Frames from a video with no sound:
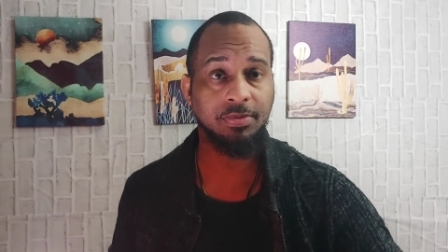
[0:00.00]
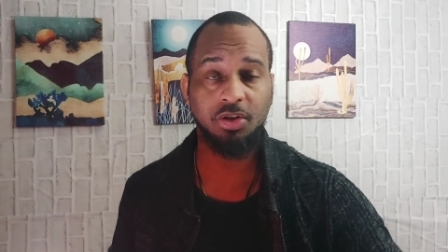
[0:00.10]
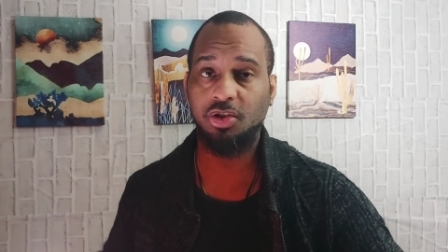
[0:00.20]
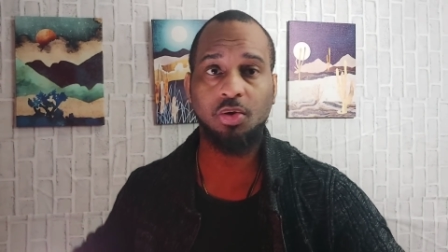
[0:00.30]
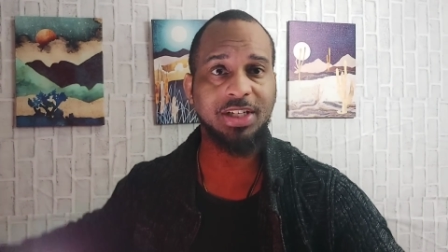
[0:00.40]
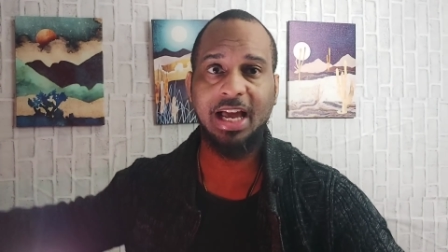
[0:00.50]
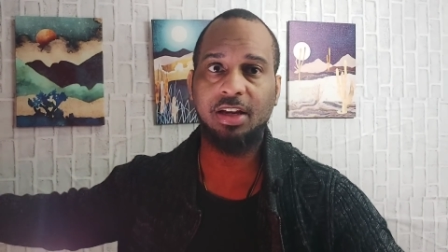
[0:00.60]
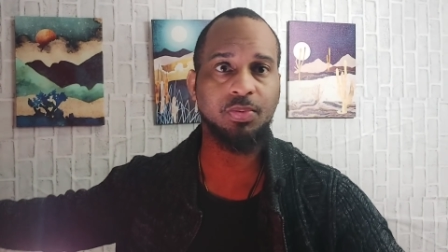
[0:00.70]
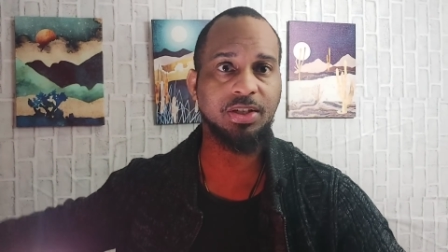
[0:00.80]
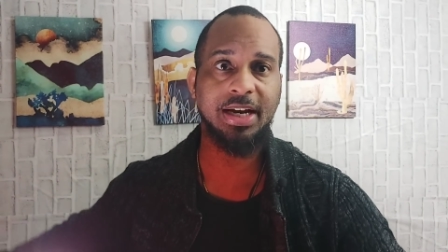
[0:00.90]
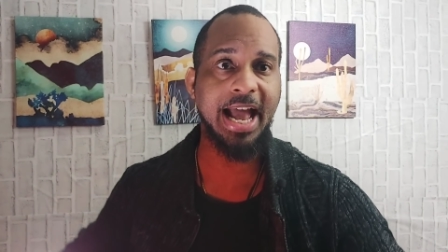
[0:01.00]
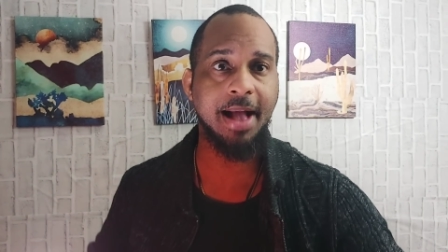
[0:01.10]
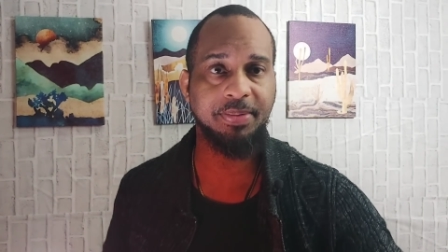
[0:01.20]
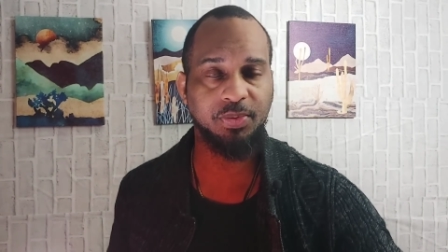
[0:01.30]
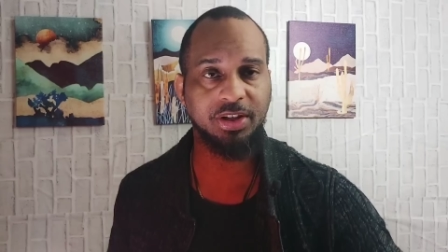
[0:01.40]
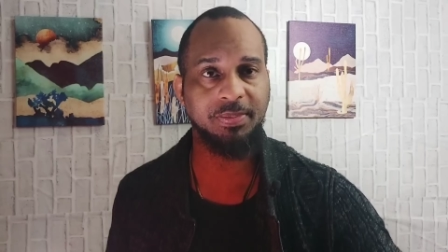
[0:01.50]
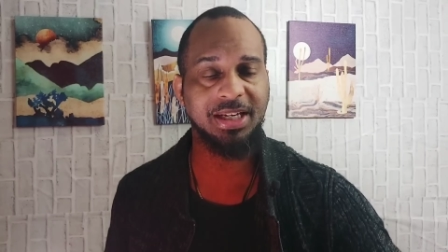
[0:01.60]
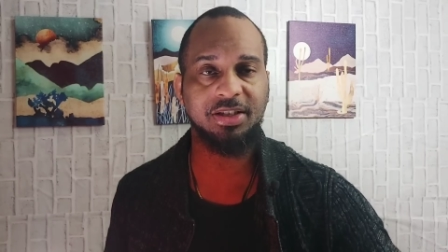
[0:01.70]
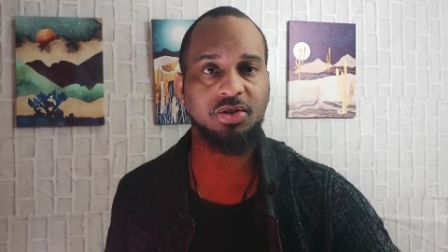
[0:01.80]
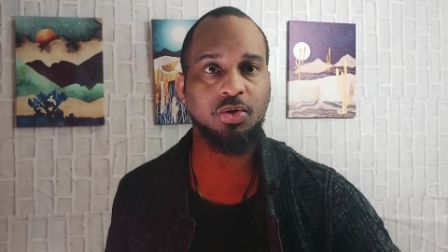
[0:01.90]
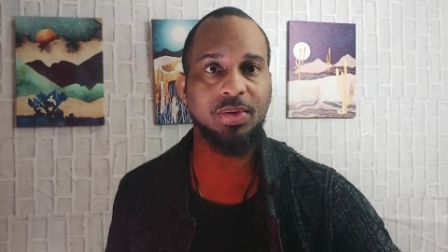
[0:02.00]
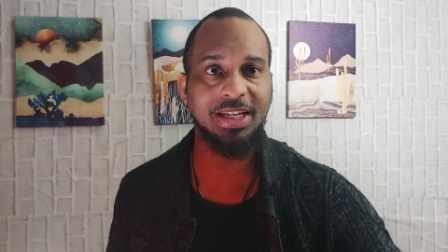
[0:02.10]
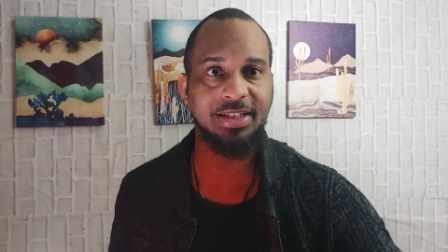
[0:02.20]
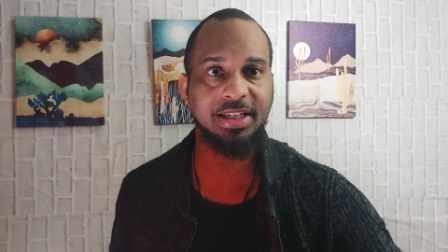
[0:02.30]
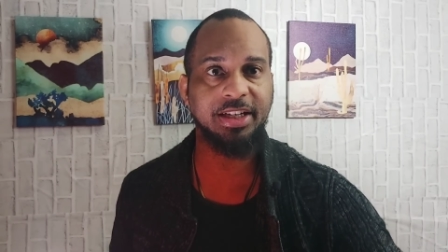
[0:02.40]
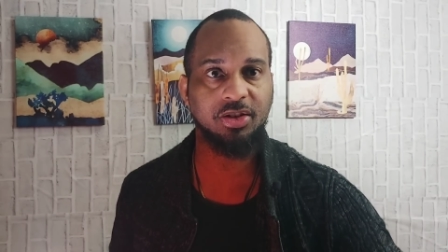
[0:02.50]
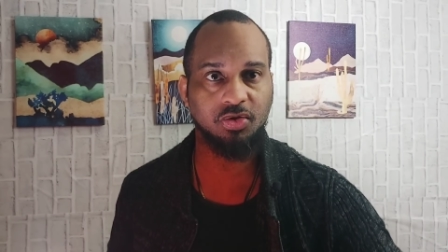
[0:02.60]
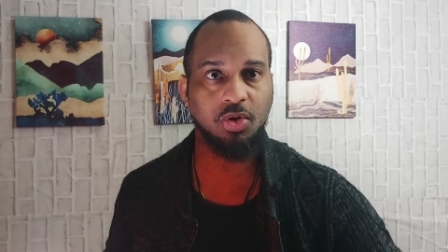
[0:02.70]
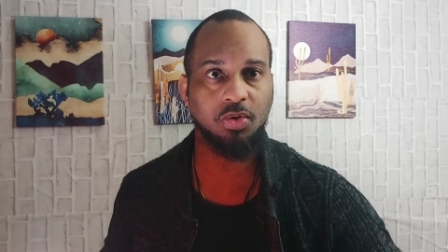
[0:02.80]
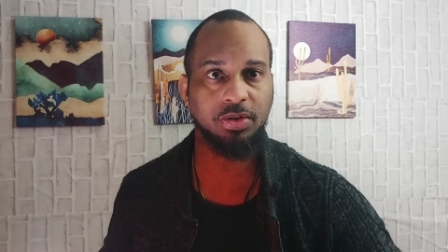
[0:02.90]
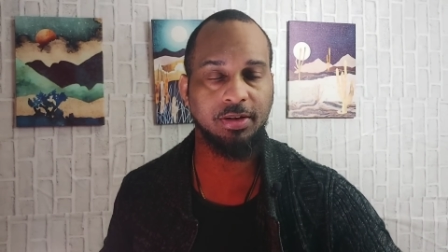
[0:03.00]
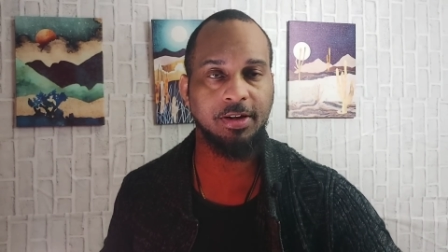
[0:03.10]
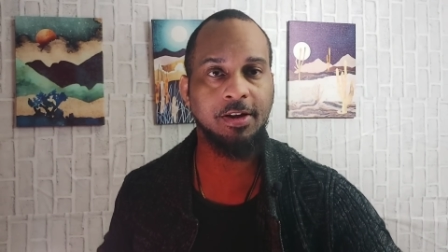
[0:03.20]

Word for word: There's no telling what's going to happen with them because they're too easily controlled.